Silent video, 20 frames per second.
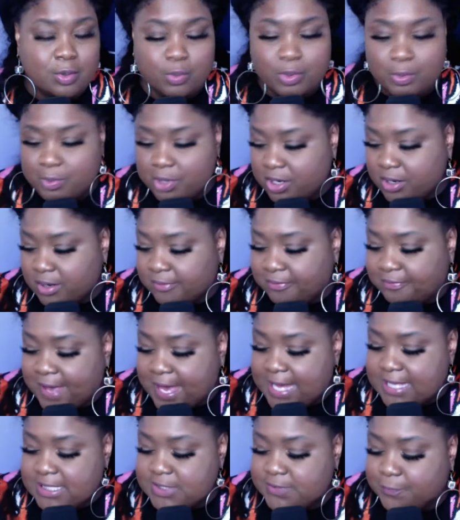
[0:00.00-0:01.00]
We went on a
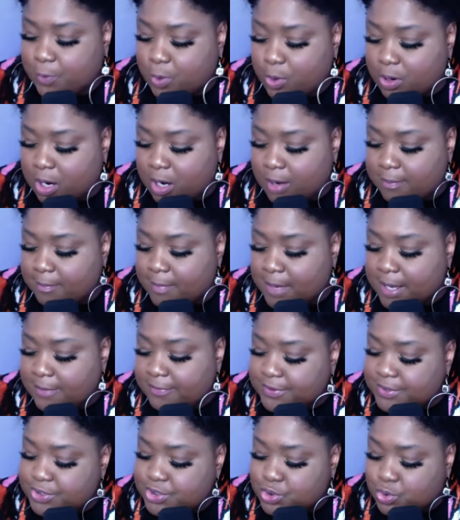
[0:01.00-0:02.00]
fast for a
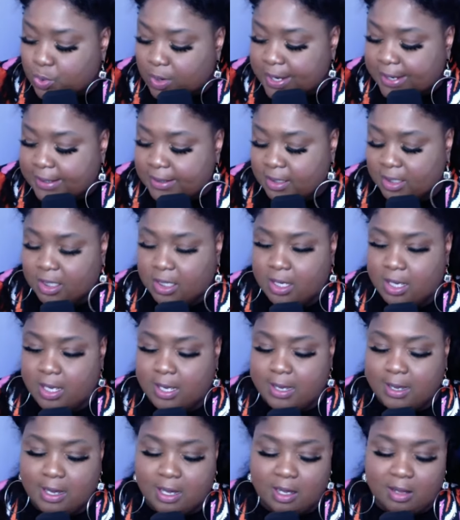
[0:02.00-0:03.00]
month straight
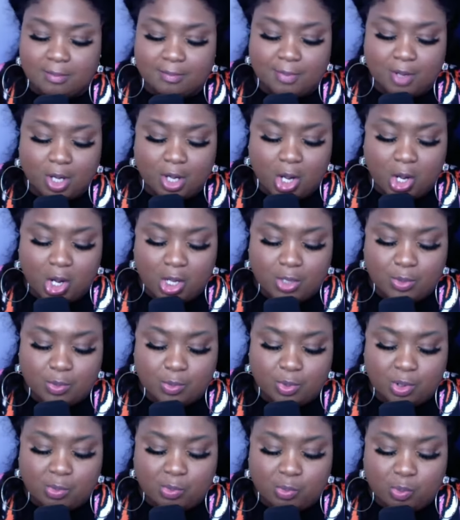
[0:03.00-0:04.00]
um,
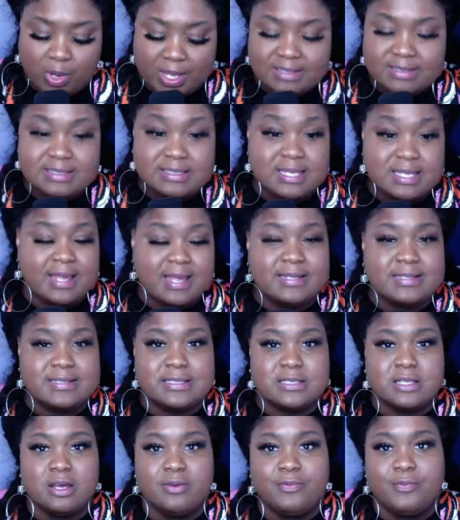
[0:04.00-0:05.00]
on
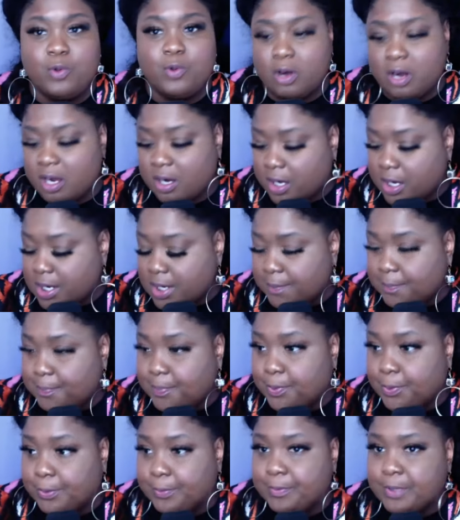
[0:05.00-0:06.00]
Wednesdays for a
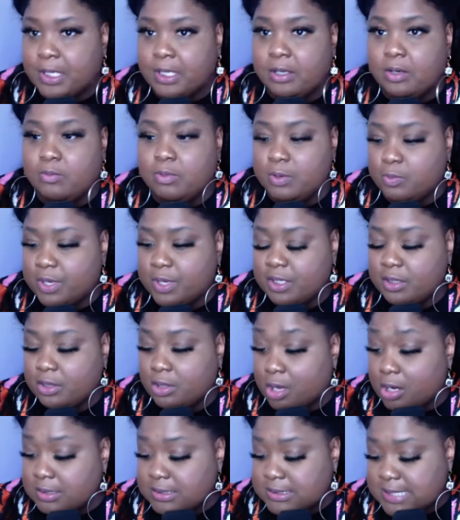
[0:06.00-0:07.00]
couple. We went
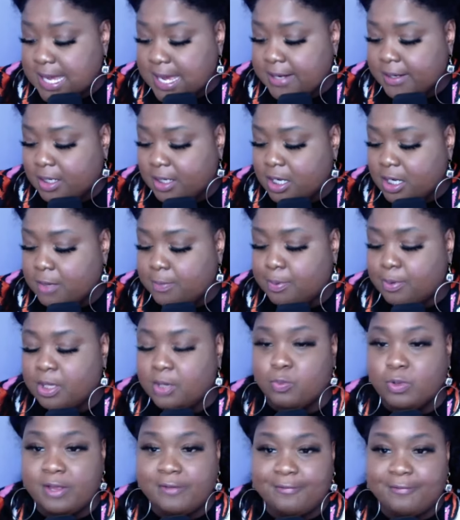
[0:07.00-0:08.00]
alongside a
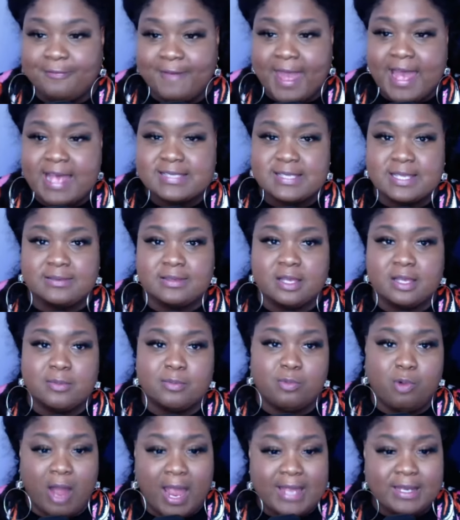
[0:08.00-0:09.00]
couple and we fasted
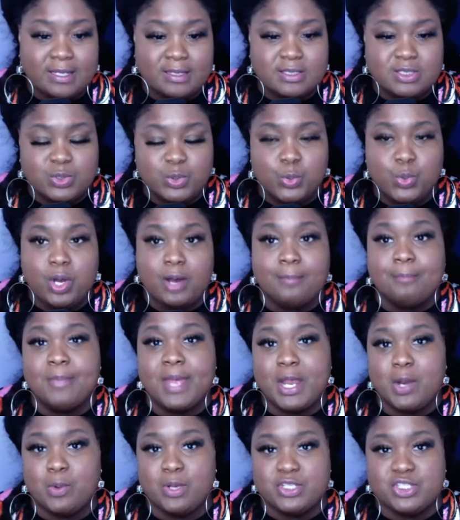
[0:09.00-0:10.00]
them right into a
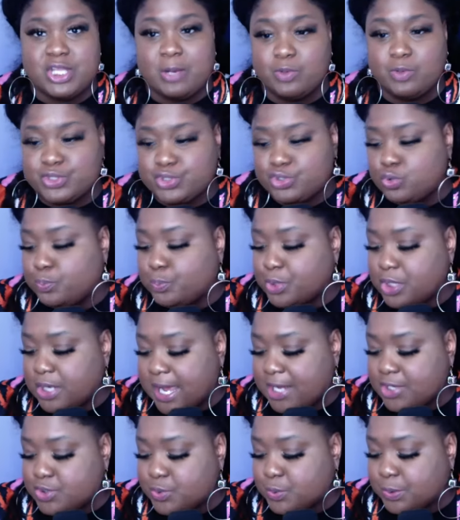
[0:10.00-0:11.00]
marriage. They were
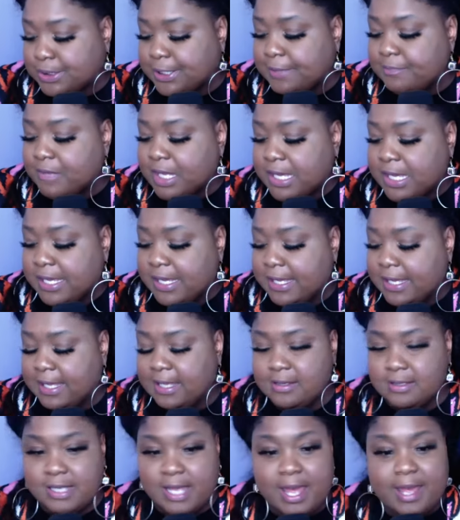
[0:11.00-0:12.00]
supernaturally
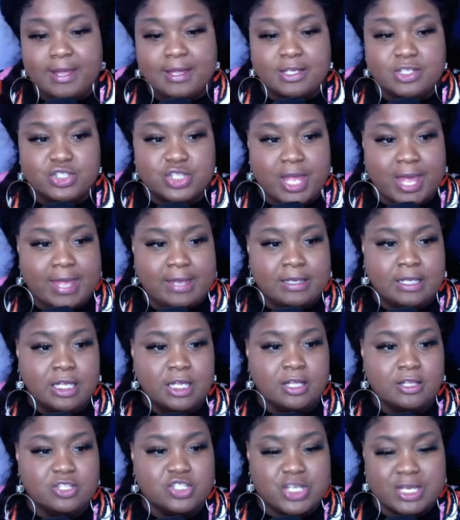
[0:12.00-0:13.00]
engaged and
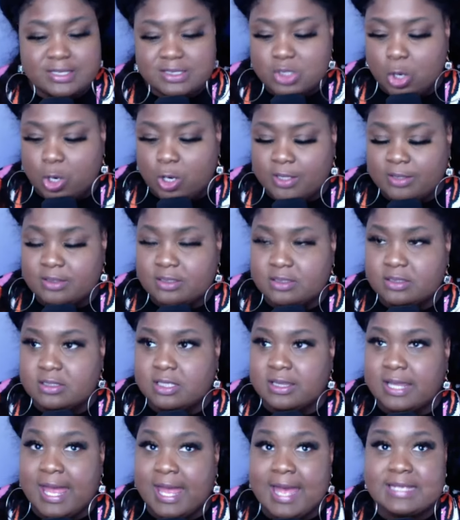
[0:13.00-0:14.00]
just on
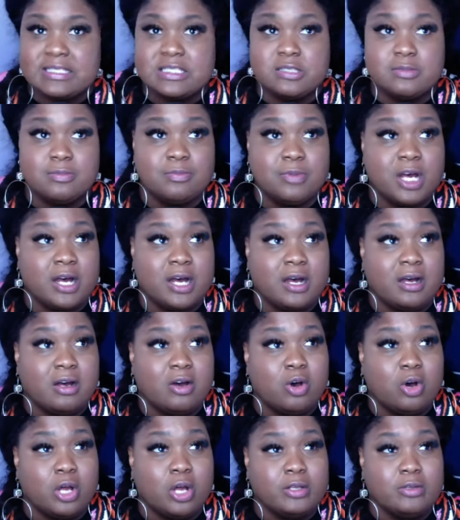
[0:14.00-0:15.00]
the last uh
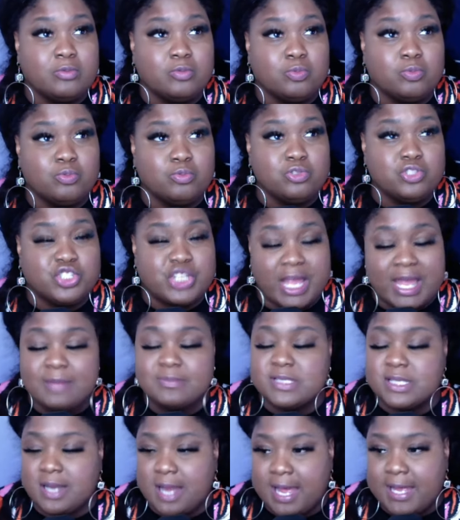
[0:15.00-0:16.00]
on
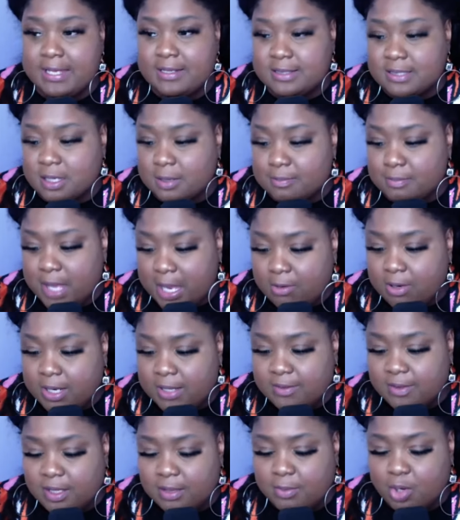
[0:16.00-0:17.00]
James and I ended up
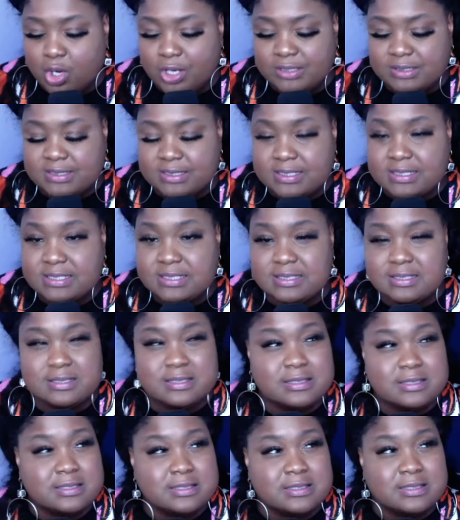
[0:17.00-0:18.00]
marrying them on
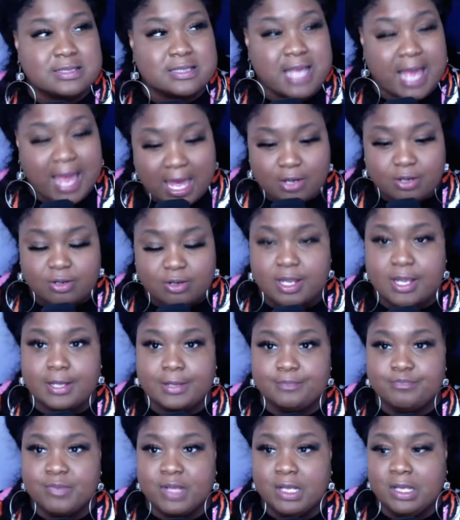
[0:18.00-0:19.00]

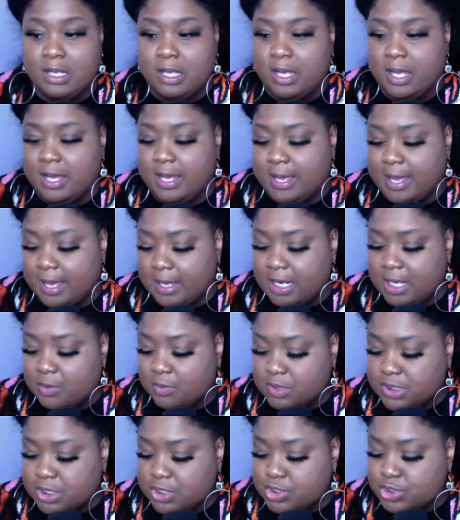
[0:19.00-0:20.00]
Saturday and
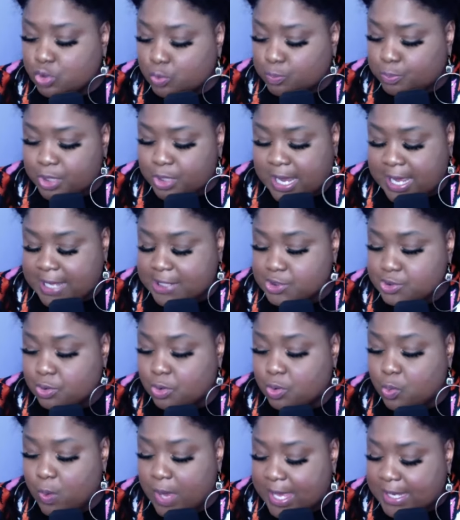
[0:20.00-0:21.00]
it was a
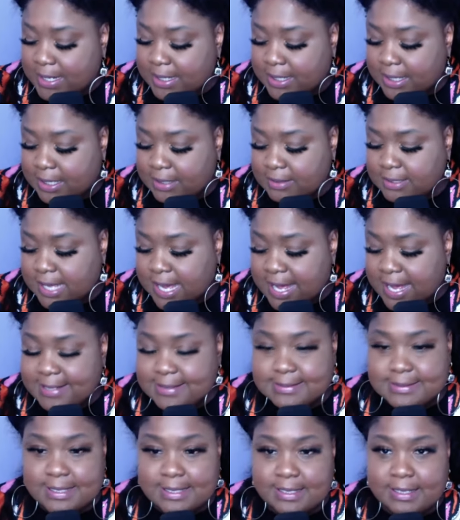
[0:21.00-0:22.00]
supernatural wedding and
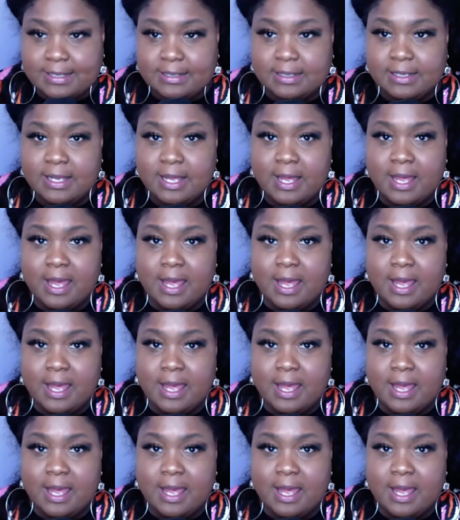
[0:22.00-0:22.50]
God did it.